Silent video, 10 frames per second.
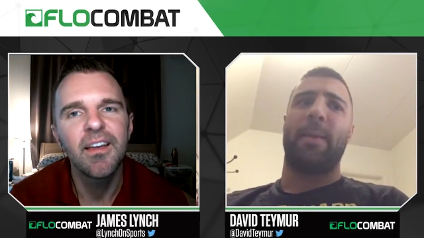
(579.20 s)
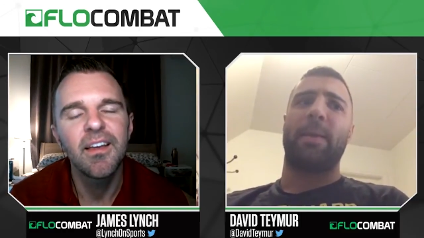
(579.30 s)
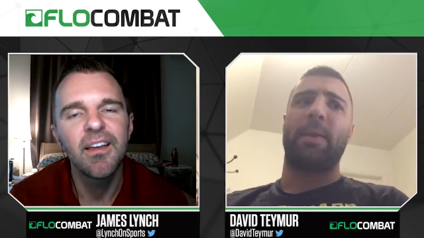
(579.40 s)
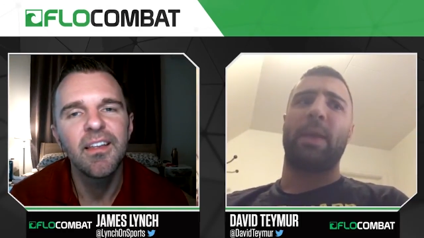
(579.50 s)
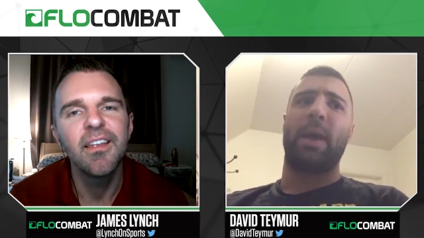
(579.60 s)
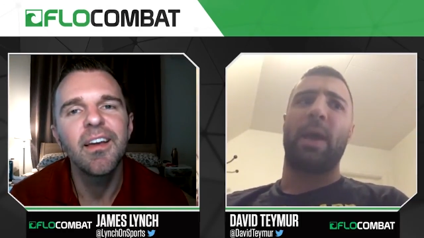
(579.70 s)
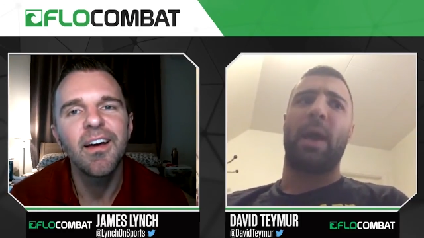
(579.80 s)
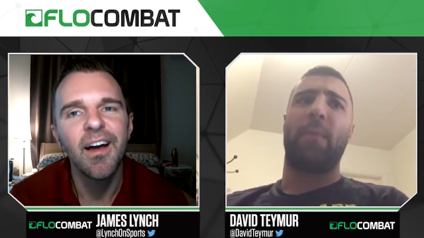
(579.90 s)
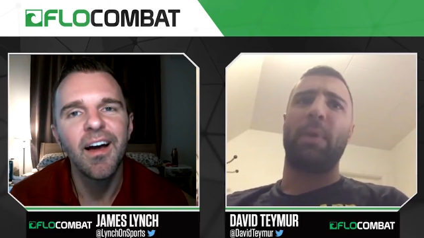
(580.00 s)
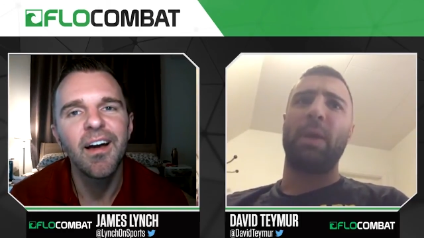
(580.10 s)

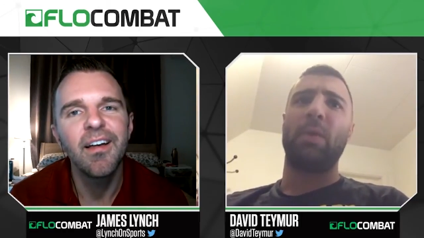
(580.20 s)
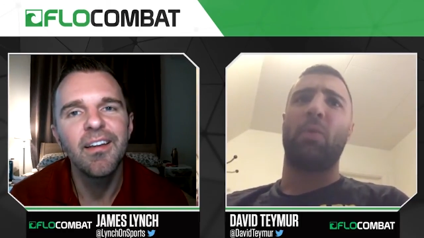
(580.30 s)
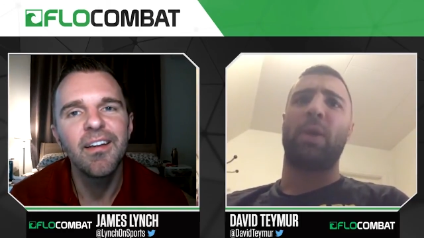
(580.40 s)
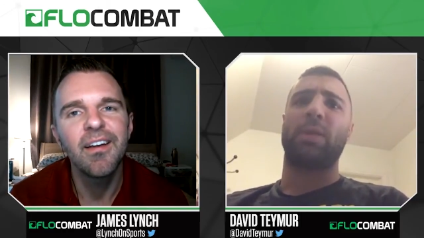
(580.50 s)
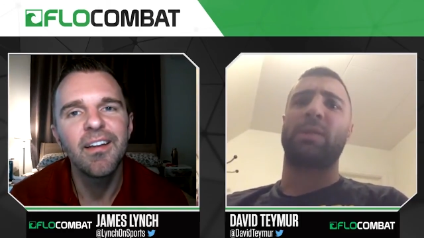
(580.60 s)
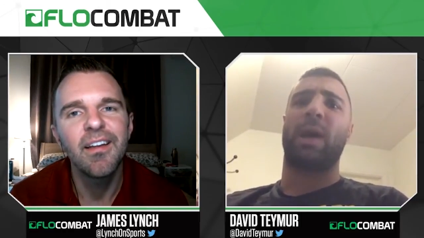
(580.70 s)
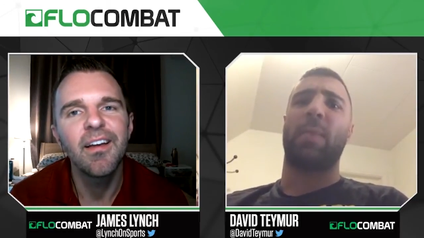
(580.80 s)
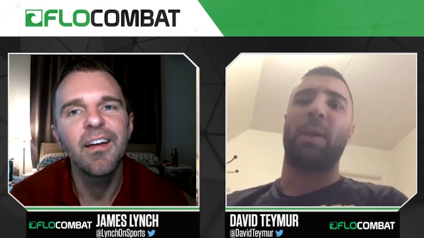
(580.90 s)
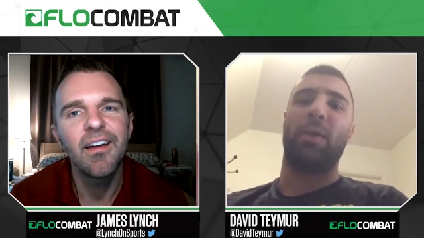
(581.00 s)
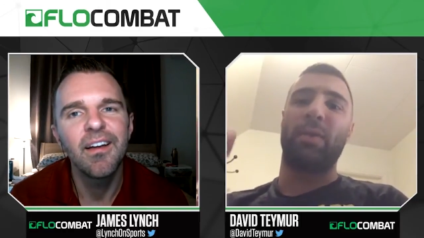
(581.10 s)
Speaker 1: Yeah, I've been once
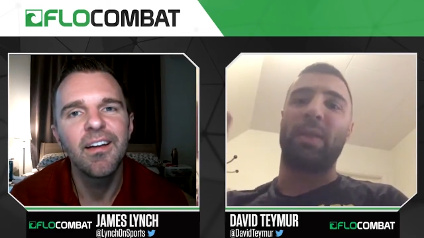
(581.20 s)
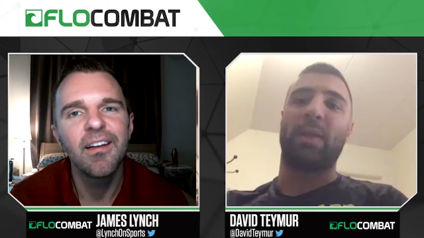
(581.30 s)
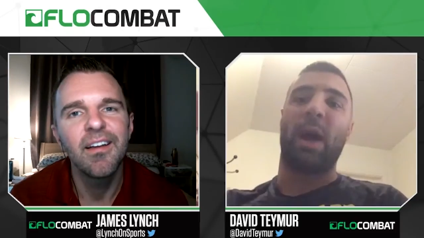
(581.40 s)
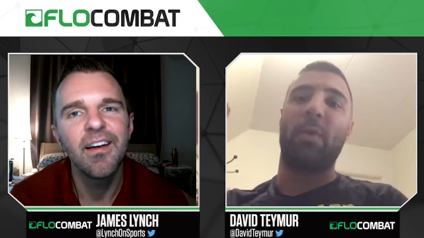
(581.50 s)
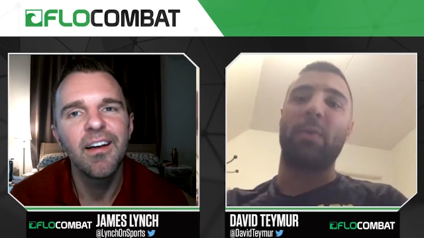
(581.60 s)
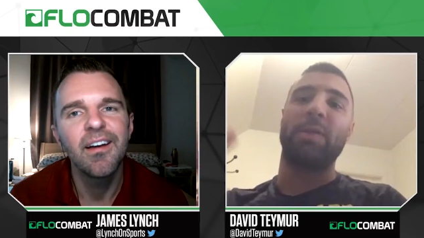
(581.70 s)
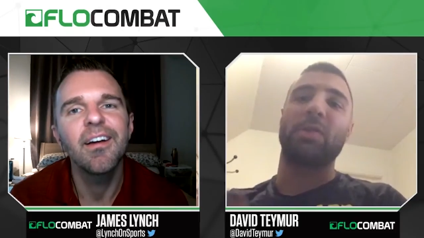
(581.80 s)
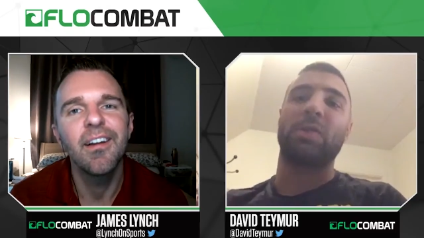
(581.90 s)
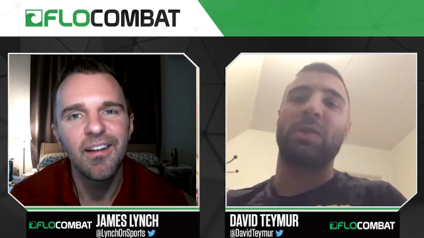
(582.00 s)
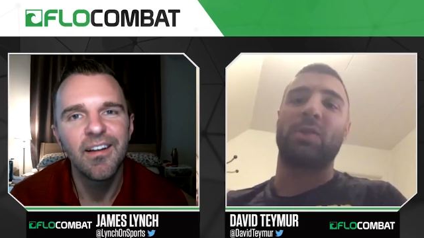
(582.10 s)
time here in the town in
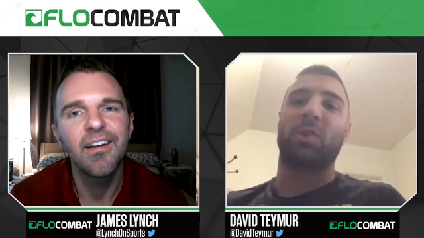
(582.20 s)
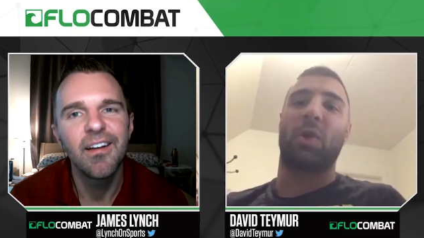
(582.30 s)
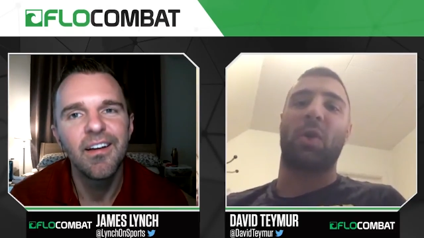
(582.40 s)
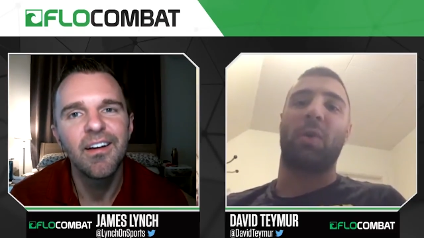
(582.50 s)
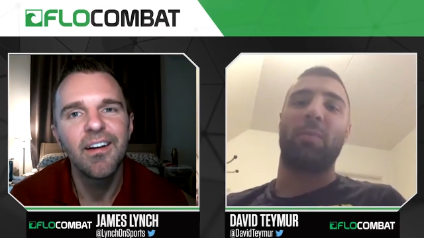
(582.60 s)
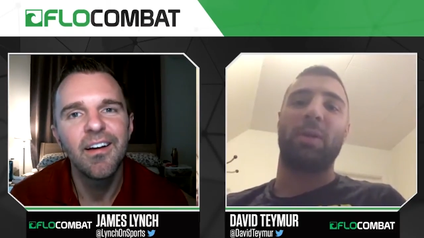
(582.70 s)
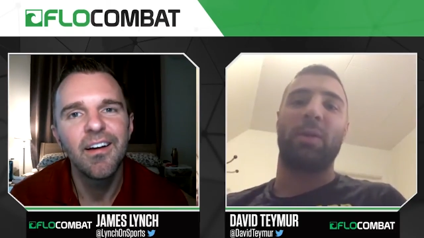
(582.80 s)
in Stockholm.